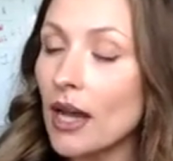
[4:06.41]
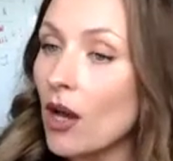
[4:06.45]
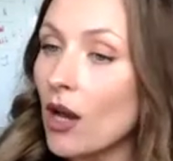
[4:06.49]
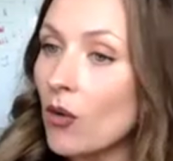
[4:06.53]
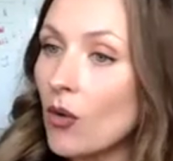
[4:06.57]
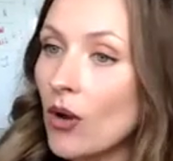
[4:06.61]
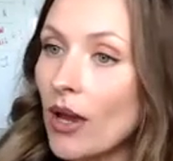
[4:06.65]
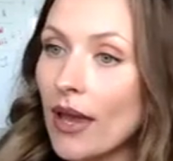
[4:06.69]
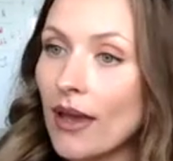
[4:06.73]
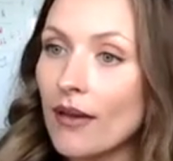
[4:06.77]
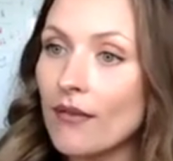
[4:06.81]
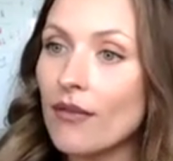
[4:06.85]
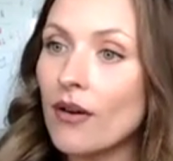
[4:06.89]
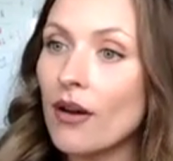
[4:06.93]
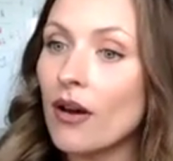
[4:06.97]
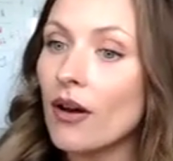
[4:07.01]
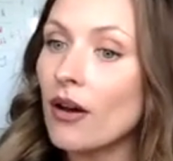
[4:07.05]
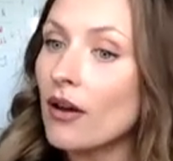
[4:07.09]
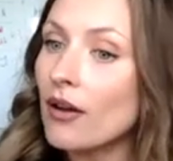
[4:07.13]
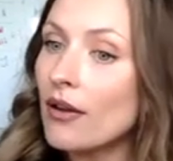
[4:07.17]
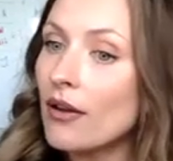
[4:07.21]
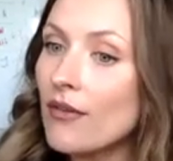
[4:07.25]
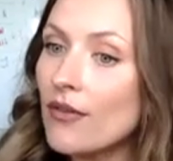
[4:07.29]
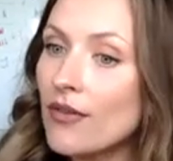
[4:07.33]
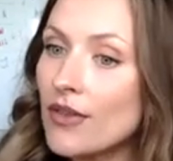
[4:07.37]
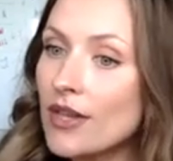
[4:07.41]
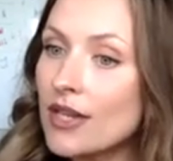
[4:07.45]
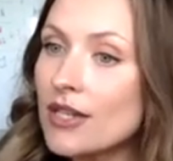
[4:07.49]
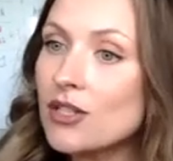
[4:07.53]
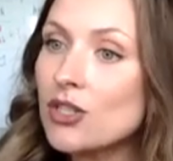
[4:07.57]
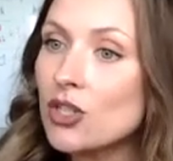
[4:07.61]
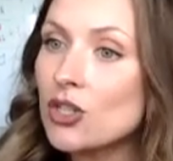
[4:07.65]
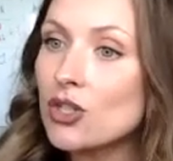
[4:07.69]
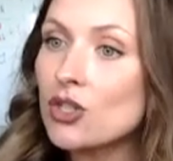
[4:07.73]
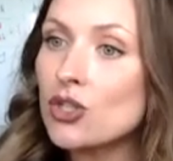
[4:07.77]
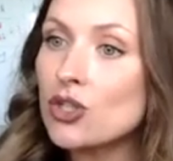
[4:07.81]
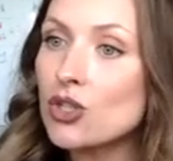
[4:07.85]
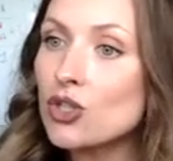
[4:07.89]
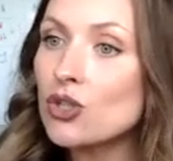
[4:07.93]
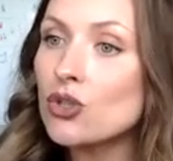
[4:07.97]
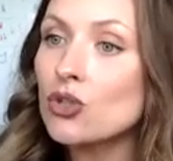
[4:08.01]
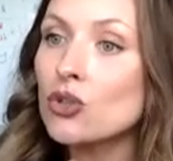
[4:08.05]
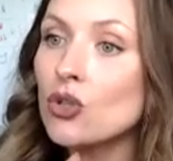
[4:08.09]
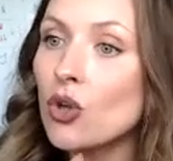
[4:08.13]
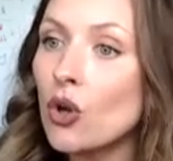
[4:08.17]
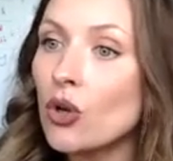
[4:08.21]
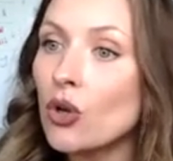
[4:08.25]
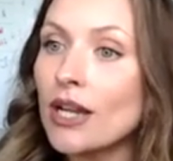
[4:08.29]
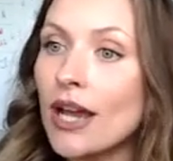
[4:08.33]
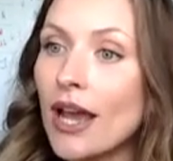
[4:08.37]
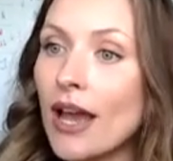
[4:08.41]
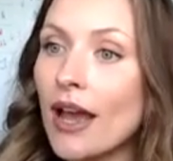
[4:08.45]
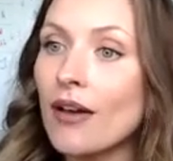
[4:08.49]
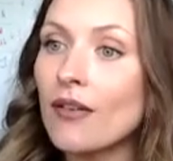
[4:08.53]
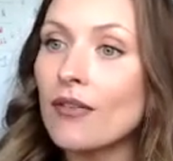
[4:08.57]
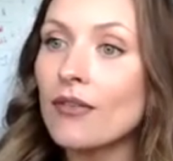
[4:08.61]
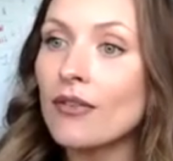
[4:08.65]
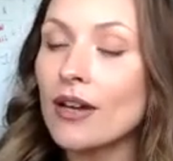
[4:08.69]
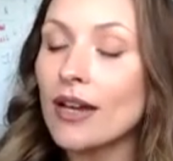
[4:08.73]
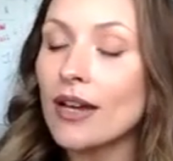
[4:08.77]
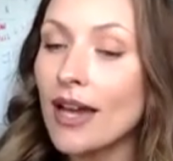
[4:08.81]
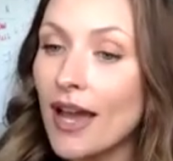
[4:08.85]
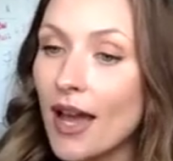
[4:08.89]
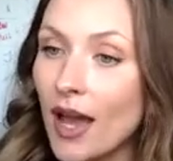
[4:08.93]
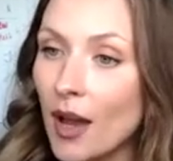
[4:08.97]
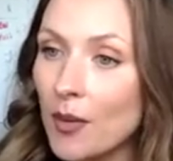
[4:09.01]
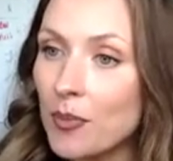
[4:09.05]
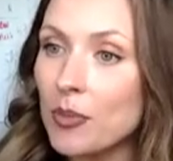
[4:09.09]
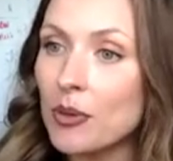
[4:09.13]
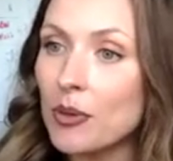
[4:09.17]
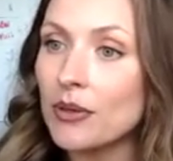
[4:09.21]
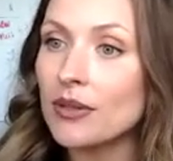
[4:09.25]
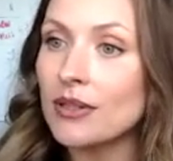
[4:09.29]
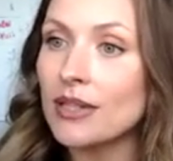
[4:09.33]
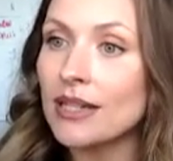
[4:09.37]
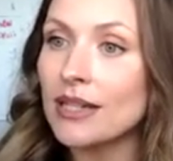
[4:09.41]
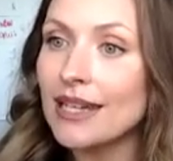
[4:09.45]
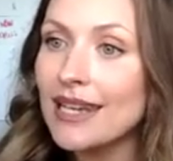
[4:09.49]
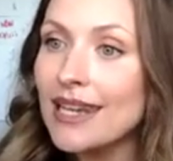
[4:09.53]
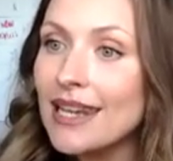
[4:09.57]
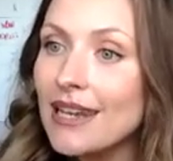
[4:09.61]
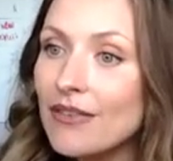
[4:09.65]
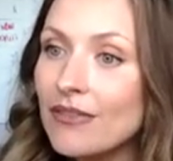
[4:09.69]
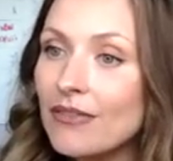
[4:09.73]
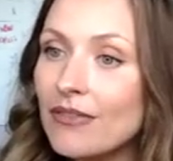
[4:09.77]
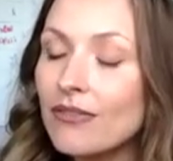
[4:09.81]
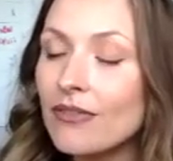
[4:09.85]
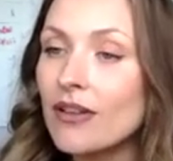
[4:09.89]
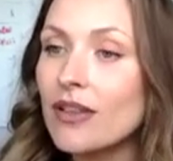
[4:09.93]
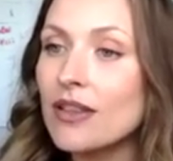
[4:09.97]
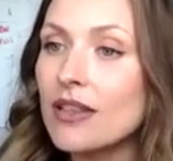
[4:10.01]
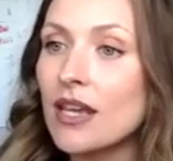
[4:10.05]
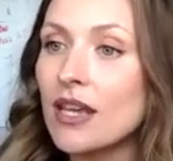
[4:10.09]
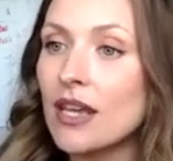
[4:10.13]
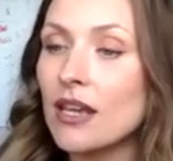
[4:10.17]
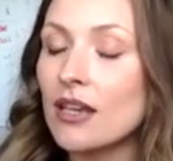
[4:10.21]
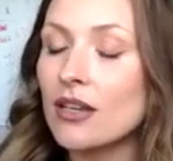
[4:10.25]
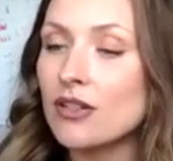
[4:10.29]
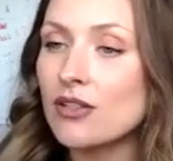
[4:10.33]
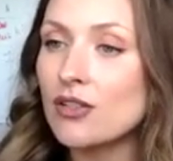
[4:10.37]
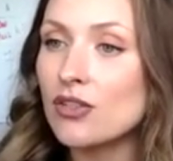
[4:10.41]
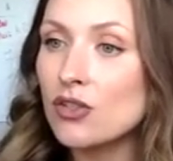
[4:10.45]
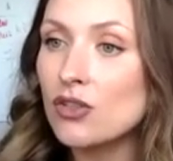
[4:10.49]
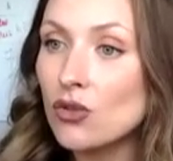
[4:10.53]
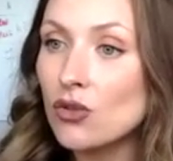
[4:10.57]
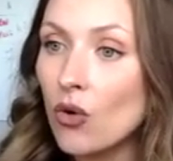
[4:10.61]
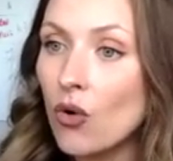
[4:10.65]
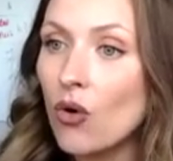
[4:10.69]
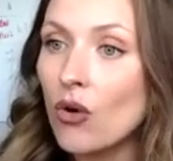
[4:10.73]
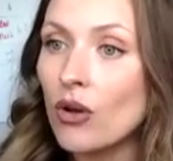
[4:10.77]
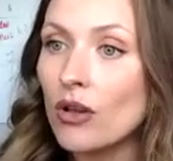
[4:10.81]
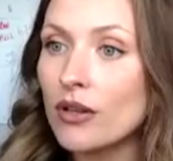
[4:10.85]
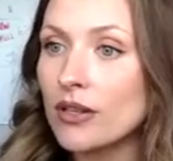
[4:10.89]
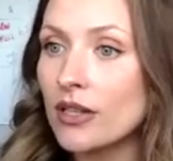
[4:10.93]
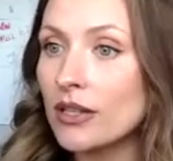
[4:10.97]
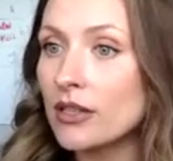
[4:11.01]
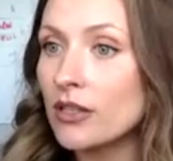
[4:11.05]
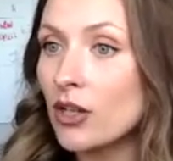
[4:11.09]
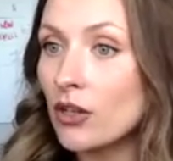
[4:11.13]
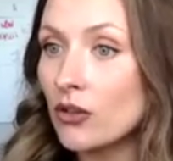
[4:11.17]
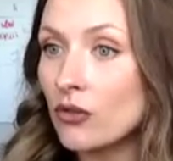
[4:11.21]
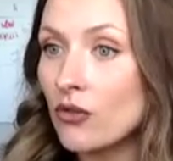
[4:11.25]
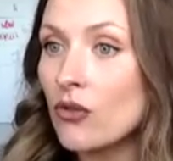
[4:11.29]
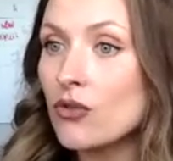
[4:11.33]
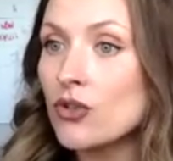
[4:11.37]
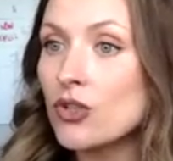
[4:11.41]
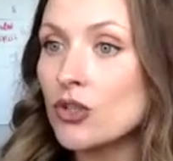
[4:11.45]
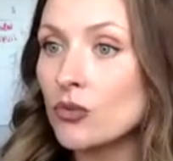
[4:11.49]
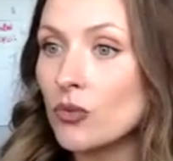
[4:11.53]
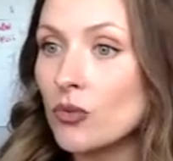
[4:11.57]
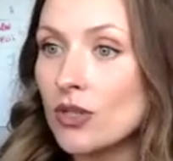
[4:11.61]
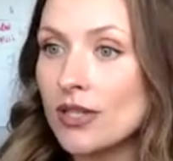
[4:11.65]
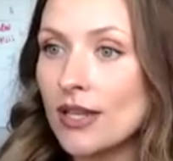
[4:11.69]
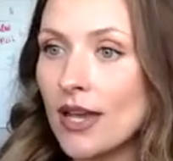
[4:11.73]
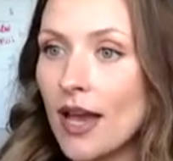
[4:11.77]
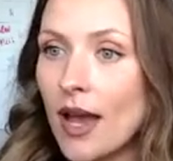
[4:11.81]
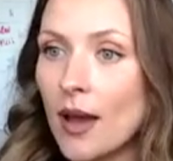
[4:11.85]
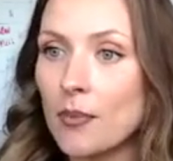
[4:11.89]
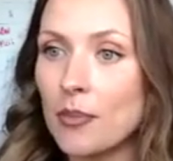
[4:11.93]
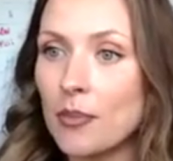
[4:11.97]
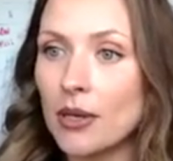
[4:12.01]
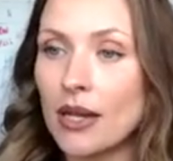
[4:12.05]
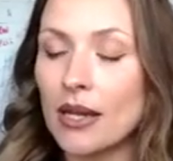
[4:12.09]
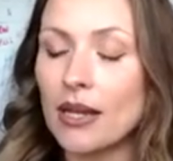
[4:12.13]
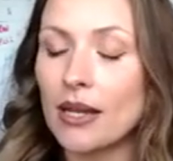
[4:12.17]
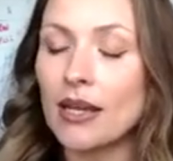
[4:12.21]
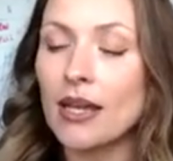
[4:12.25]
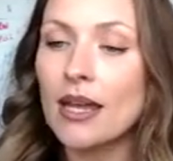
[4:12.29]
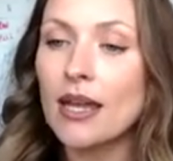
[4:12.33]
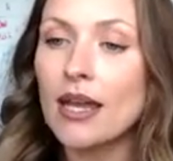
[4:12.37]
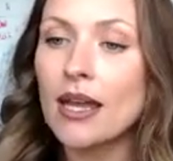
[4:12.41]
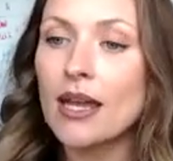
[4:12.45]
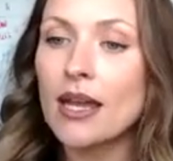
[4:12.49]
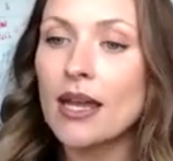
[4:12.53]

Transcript: However, this should not have happened if they saw that corrosion was happening.